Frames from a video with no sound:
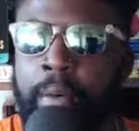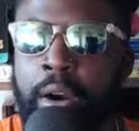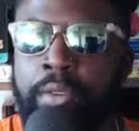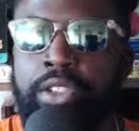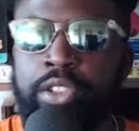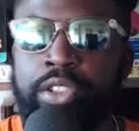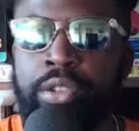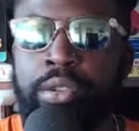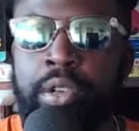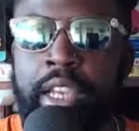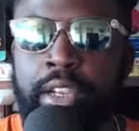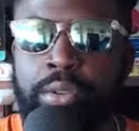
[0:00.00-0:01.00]
of the shoe
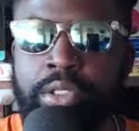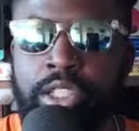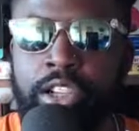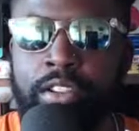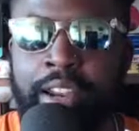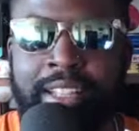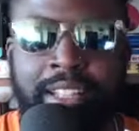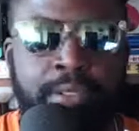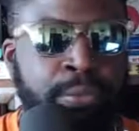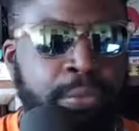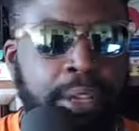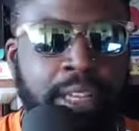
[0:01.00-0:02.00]
in order to create this
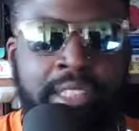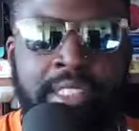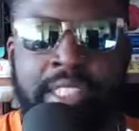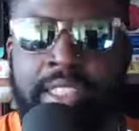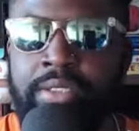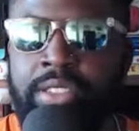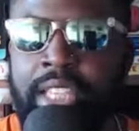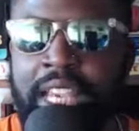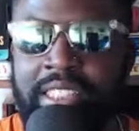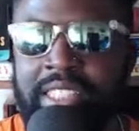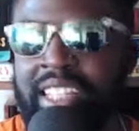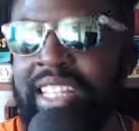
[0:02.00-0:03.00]
fake sense of
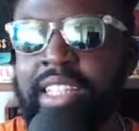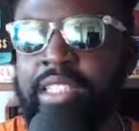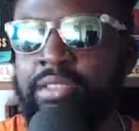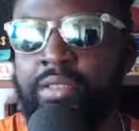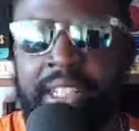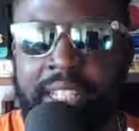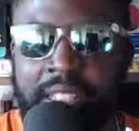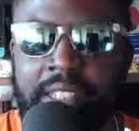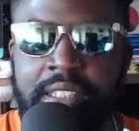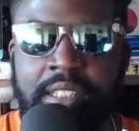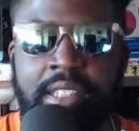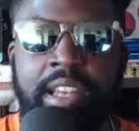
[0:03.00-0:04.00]
scarcity that doesn't really
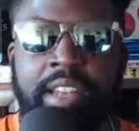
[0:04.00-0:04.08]
exist.